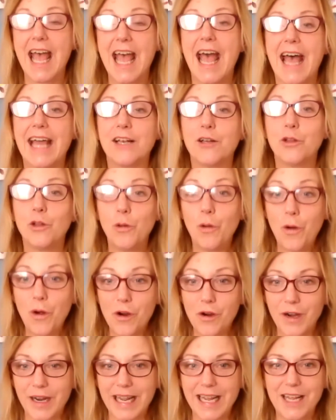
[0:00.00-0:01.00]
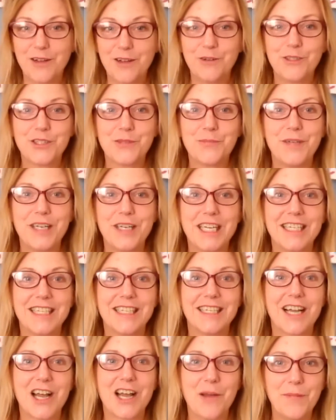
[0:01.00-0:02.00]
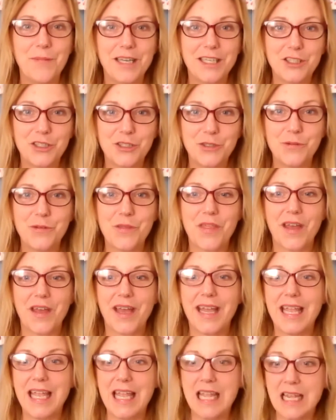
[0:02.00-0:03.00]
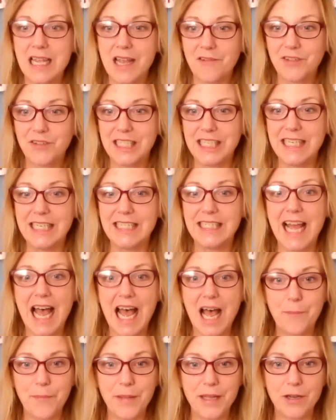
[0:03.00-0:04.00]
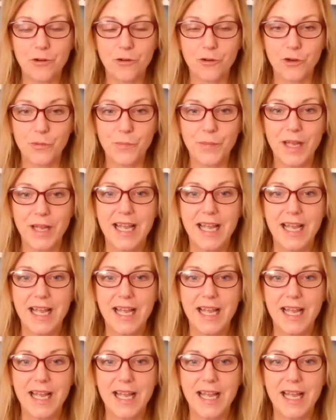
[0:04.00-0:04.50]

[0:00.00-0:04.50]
And Lori, who's been coming to the EFT tapping group,